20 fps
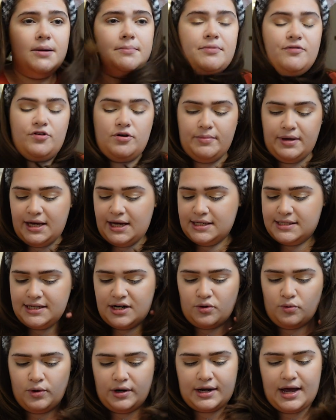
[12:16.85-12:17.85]
But for me, it
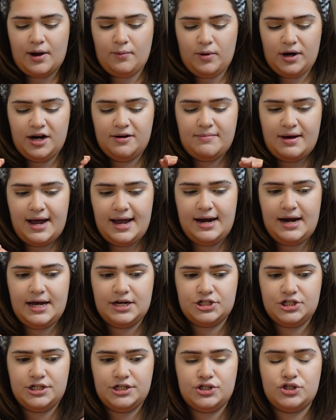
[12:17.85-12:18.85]
didn't work. I wanted my
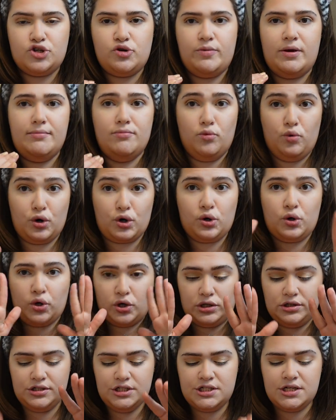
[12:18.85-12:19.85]
eyelashes to be more
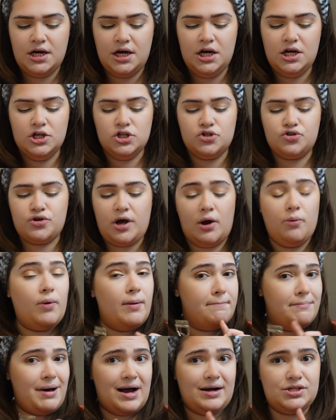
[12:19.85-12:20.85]
curled. So I
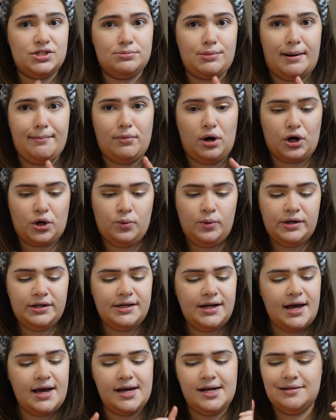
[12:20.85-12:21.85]
went back to my Mark one.
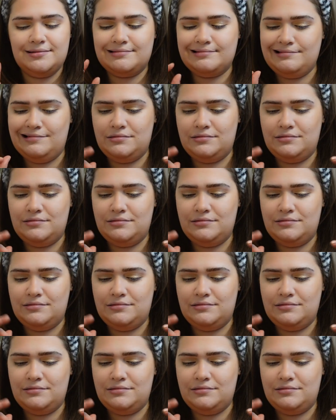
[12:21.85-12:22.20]
And